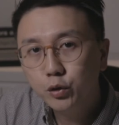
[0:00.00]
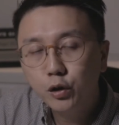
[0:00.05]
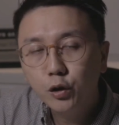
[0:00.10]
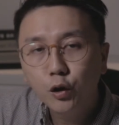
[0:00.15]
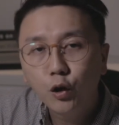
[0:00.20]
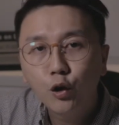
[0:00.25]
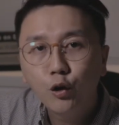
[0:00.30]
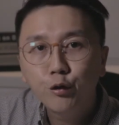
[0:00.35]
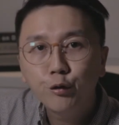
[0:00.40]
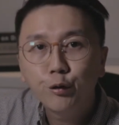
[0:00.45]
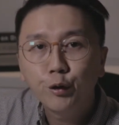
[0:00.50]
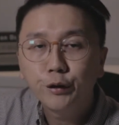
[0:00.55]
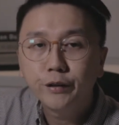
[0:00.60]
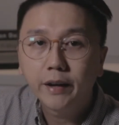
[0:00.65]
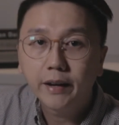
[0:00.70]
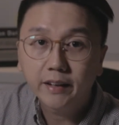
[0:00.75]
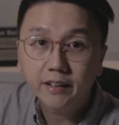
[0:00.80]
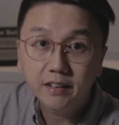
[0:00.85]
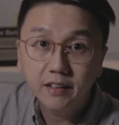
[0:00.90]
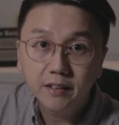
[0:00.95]
cure for
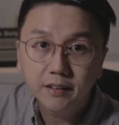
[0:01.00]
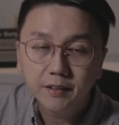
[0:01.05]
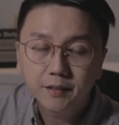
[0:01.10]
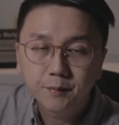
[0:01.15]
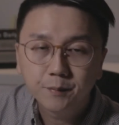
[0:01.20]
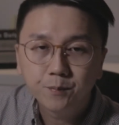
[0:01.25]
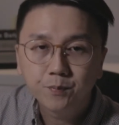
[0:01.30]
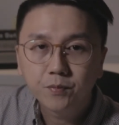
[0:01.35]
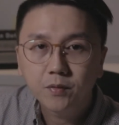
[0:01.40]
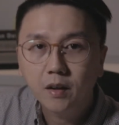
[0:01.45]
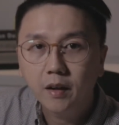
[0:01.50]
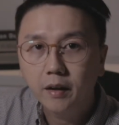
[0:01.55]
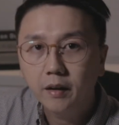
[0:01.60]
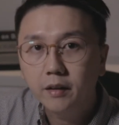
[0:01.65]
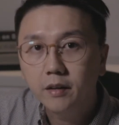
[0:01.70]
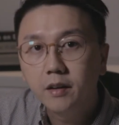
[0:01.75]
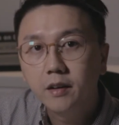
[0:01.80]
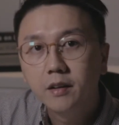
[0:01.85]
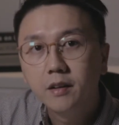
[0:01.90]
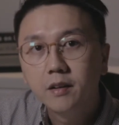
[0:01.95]
dengue. Okay.
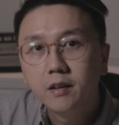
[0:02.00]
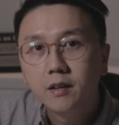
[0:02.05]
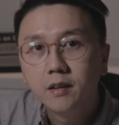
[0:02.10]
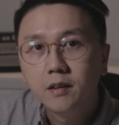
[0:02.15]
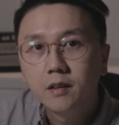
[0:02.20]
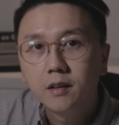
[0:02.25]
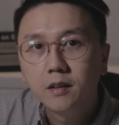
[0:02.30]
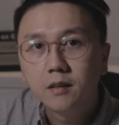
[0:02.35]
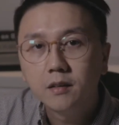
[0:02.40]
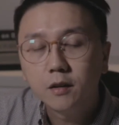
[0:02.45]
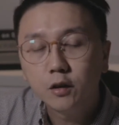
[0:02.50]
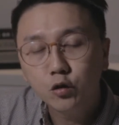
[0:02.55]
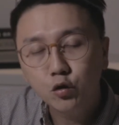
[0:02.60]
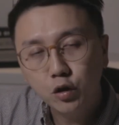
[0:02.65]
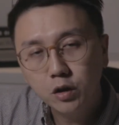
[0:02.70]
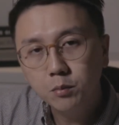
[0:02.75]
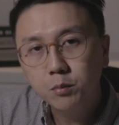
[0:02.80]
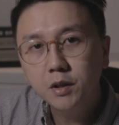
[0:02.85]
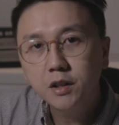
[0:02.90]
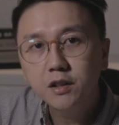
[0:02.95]
The
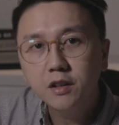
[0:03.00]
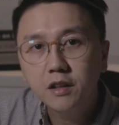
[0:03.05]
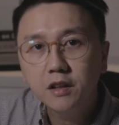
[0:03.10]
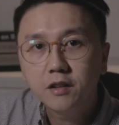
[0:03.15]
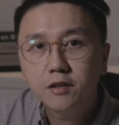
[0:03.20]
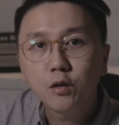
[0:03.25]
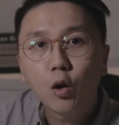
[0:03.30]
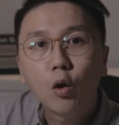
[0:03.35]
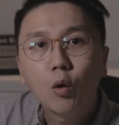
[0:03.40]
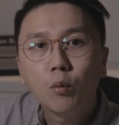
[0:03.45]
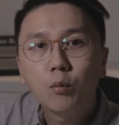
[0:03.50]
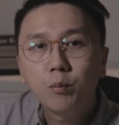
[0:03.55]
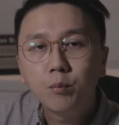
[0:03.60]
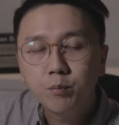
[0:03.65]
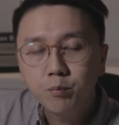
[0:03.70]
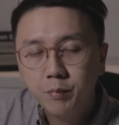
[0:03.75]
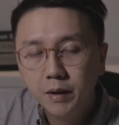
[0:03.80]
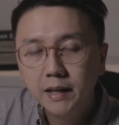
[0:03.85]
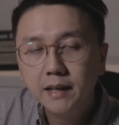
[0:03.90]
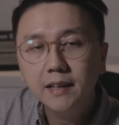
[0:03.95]
treatment is
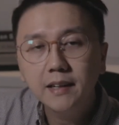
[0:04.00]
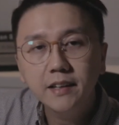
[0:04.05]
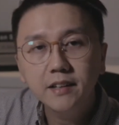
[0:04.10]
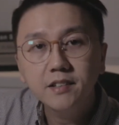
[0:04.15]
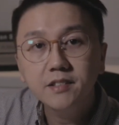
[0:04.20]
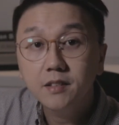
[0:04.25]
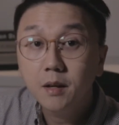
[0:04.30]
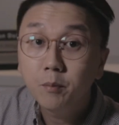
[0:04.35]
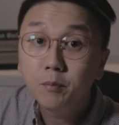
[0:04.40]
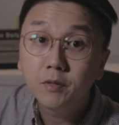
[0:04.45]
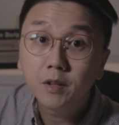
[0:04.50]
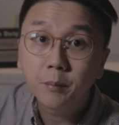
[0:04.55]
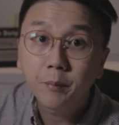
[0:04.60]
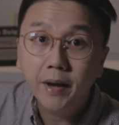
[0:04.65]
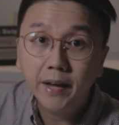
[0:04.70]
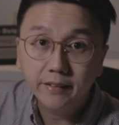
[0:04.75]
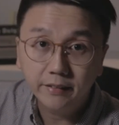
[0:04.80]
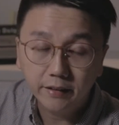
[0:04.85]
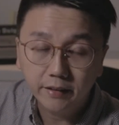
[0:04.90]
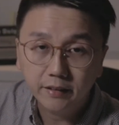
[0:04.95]
mainly
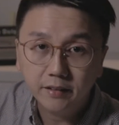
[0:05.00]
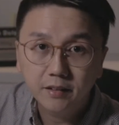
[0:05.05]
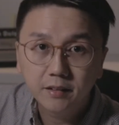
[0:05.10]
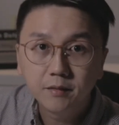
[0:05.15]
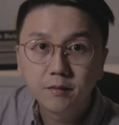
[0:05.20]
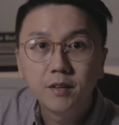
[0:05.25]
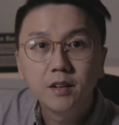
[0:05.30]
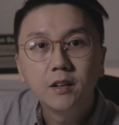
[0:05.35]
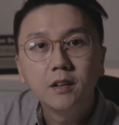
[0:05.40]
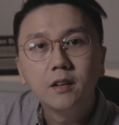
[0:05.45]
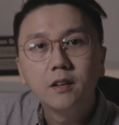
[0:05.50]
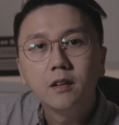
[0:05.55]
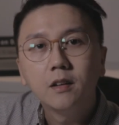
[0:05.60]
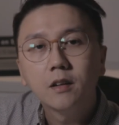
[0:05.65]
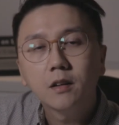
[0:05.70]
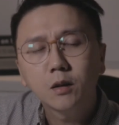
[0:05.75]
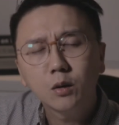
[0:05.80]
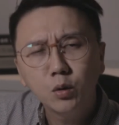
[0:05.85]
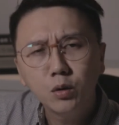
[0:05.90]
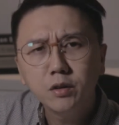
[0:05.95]
symptomatic.
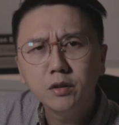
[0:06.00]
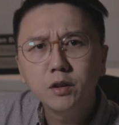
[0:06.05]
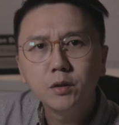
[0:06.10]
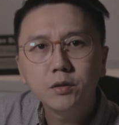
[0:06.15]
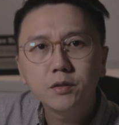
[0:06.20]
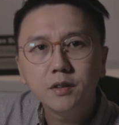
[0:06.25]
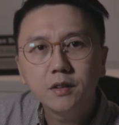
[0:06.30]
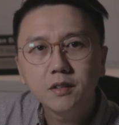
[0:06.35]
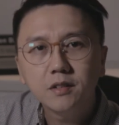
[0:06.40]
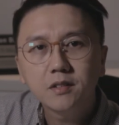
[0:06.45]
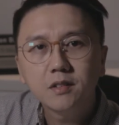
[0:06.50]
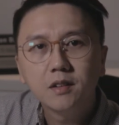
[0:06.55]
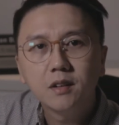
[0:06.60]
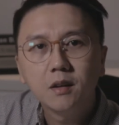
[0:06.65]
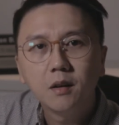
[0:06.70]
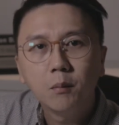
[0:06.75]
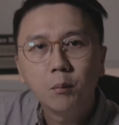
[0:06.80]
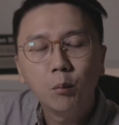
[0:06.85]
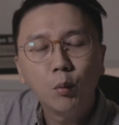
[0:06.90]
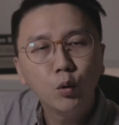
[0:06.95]
Good news is
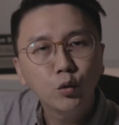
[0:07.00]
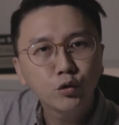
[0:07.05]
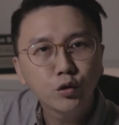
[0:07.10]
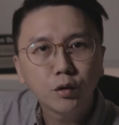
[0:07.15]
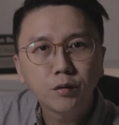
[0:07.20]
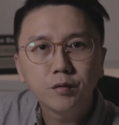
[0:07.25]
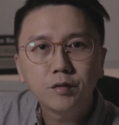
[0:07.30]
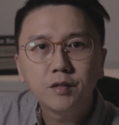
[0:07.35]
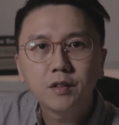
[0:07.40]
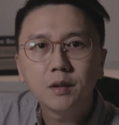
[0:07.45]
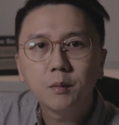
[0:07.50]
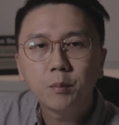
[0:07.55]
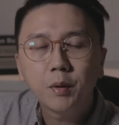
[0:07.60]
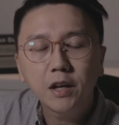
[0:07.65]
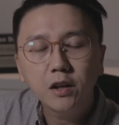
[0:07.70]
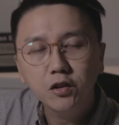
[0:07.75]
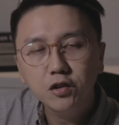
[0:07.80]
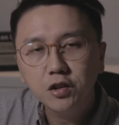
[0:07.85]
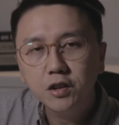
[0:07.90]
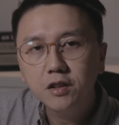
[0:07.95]
most of the
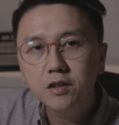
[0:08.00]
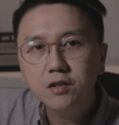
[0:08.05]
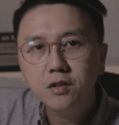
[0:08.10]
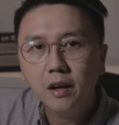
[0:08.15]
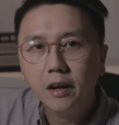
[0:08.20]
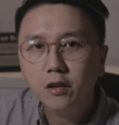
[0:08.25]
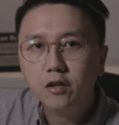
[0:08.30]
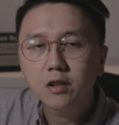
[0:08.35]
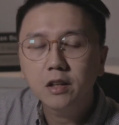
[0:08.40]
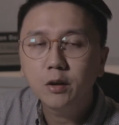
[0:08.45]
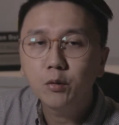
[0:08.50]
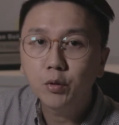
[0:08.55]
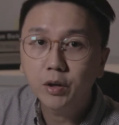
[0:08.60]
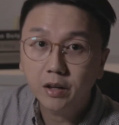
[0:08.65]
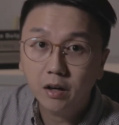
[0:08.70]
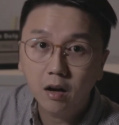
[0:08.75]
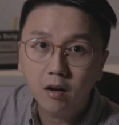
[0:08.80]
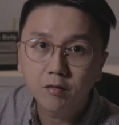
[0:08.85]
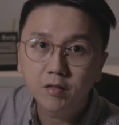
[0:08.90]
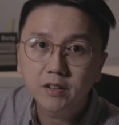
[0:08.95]
patients actually
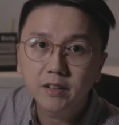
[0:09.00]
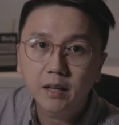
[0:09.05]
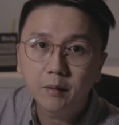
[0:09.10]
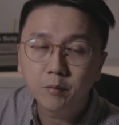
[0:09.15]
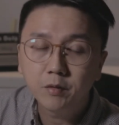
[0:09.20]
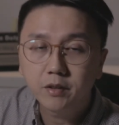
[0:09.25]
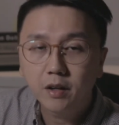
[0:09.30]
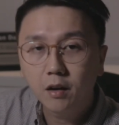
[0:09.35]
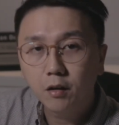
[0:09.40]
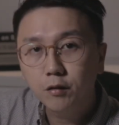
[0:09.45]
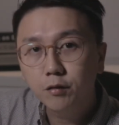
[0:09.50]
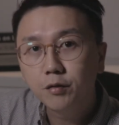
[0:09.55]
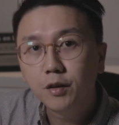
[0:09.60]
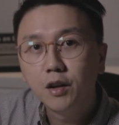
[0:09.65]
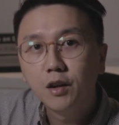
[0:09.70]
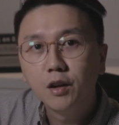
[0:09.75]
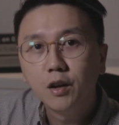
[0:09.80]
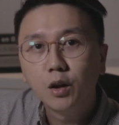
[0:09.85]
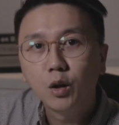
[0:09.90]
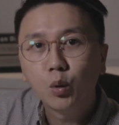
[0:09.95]
recover themselves
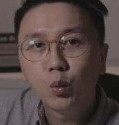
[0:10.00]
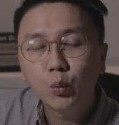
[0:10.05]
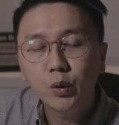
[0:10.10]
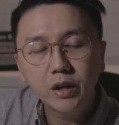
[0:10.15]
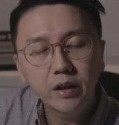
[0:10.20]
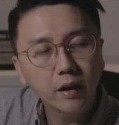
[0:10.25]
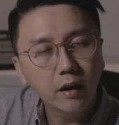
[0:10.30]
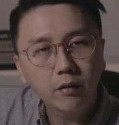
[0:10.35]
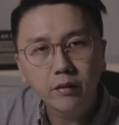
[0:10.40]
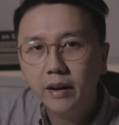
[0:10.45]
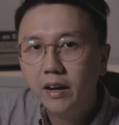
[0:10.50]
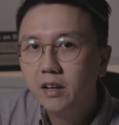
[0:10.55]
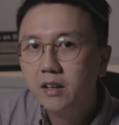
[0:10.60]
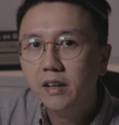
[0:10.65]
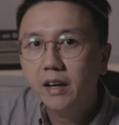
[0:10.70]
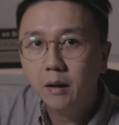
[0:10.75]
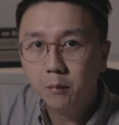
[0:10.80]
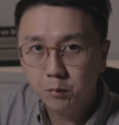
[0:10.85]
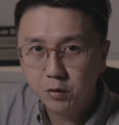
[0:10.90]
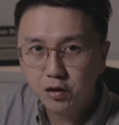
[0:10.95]
without
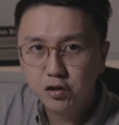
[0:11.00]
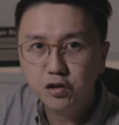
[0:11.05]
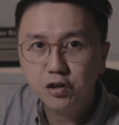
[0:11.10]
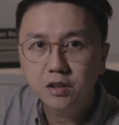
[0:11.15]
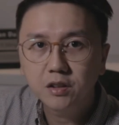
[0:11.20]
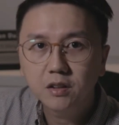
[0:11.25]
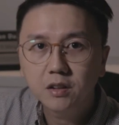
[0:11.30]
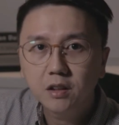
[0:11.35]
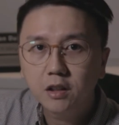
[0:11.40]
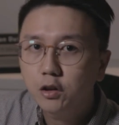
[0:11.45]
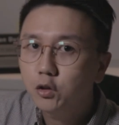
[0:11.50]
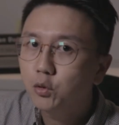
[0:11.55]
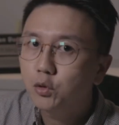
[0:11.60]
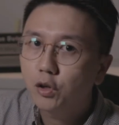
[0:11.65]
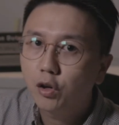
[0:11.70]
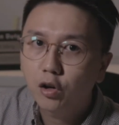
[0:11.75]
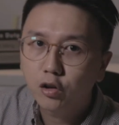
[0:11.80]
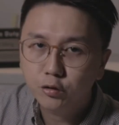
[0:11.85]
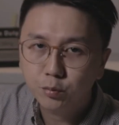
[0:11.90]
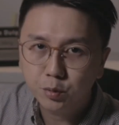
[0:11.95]
any admission into
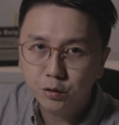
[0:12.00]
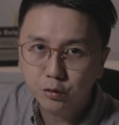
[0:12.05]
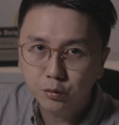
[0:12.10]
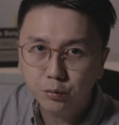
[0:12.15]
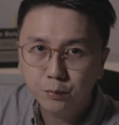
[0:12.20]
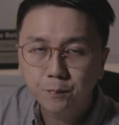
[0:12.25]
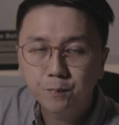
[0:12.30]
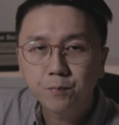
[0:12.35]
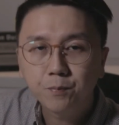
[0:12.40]
the hospital.